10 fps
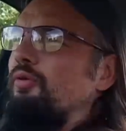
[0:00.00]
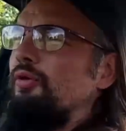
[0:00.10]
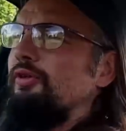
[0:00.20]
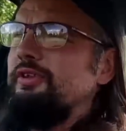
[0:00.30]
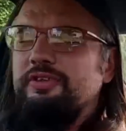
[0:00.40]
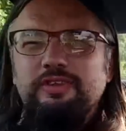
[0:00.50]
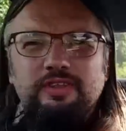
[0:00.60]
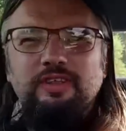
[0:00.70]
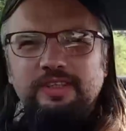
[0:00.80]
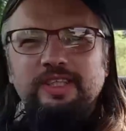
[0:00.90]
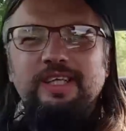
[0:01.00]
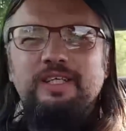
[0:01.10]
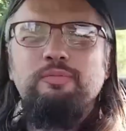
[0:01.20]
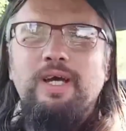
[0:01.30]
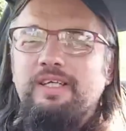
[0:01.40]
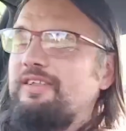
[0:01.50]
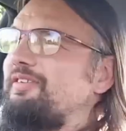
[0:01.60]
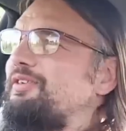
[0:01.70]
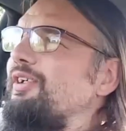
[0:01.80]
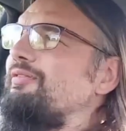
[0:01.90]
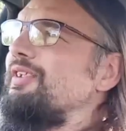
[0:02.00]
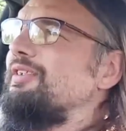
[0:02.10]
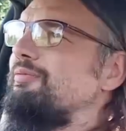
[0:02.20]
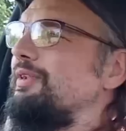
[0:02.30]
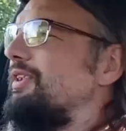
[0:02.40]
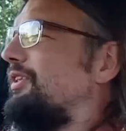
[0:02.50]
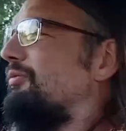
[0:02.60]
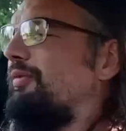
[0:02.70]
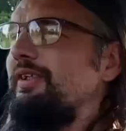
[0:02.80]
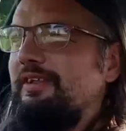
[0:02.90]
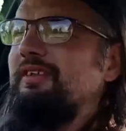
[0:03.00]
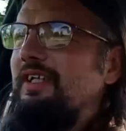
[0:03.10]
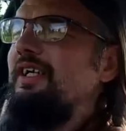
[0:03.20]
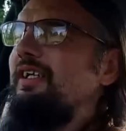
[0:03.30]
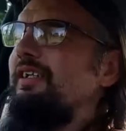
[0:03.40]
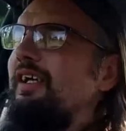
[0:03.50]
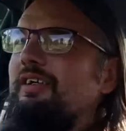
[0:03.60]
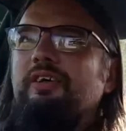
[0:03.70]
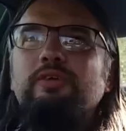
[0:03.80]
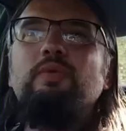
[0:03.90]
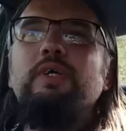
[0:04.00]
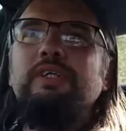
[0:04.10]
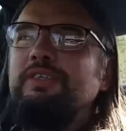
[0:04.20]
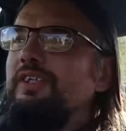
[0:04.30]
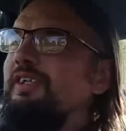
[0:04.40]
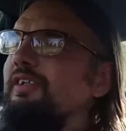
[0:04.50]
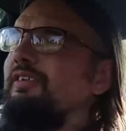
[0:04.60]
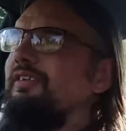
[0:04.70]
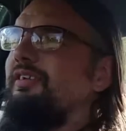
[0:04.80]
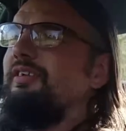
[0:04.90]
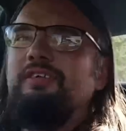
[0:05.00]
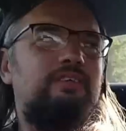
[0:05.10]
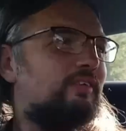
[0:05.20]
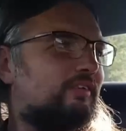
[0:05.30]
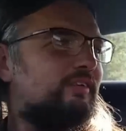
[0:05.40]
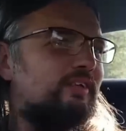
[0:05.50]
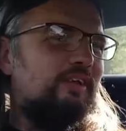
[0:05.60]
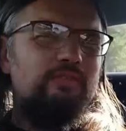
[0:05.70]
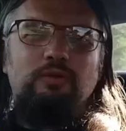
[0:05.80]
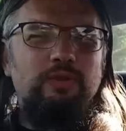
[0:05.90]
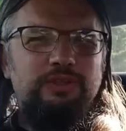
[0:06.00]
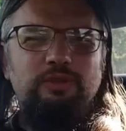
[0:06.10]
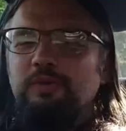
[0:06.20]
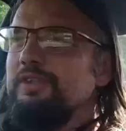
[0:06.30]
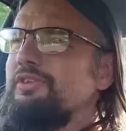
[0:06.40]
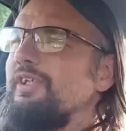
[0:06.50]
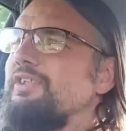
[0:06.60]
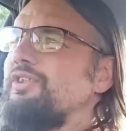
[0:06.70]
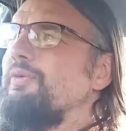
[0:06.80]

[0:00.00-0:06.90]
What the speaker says: Oh, Chris does like the laid-back driving position, but that kind of works here. I'm not quite sure what the strange